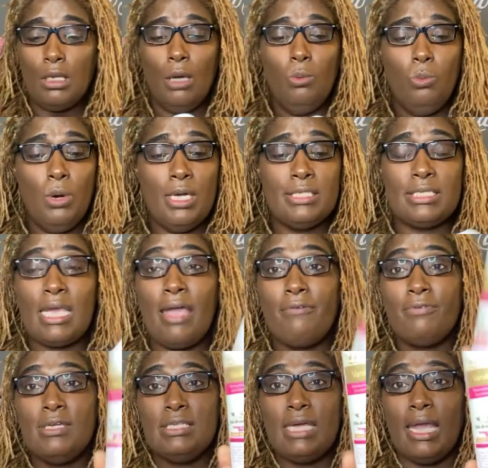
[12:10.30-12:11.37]
was
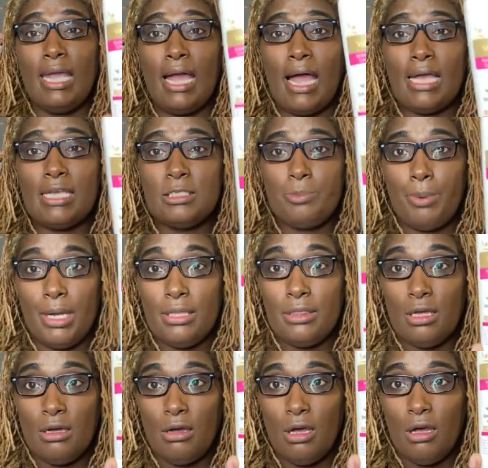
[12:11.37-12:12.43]
every day I sprayed
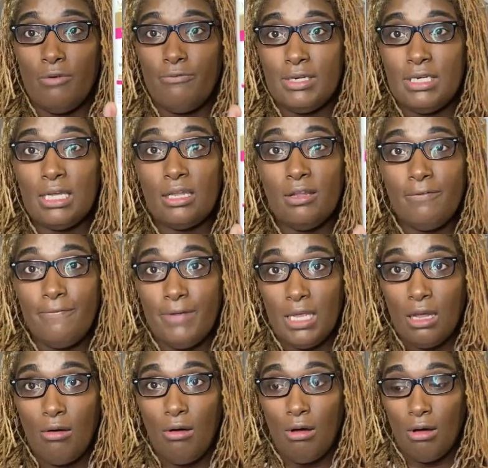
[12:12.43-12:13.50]
the vanilla
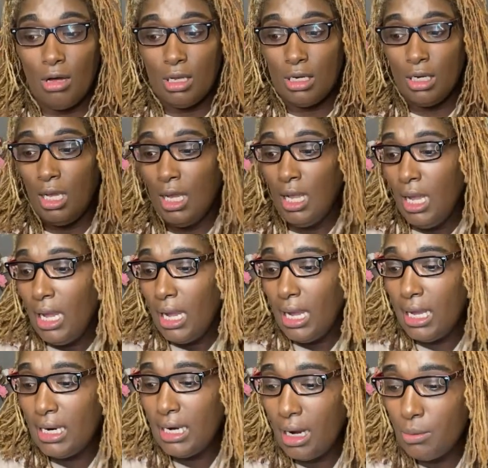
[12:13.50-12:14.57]
fig on,
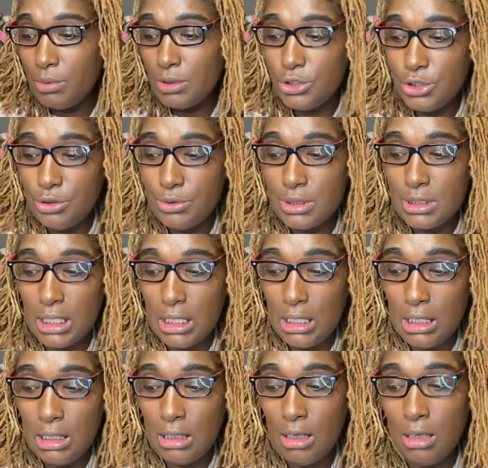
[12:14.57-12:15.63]
and I was
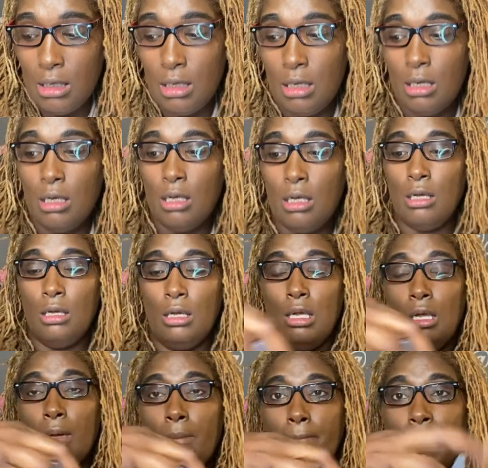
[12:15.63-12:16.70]
using
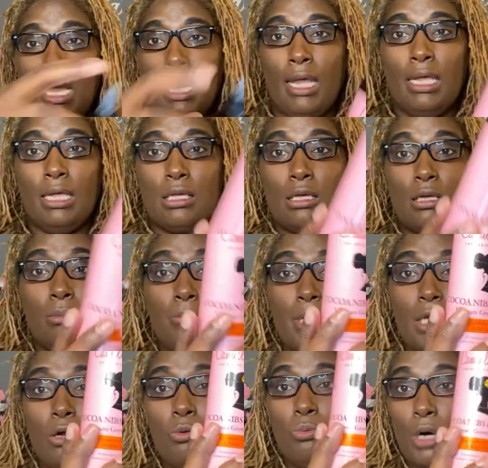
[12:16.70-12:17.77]
my
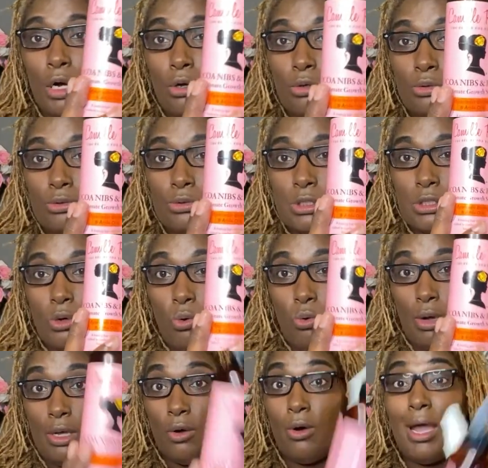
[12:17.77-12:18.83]
Camille Rose
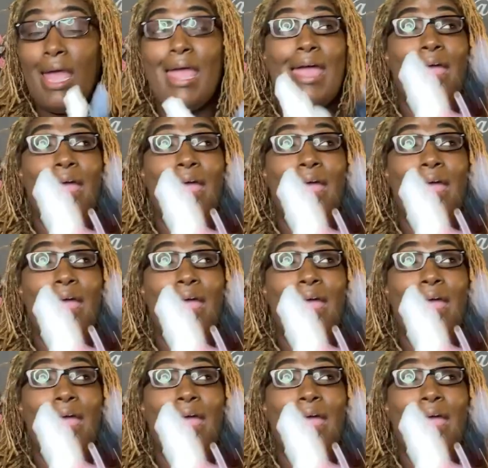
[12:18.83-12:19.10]
oil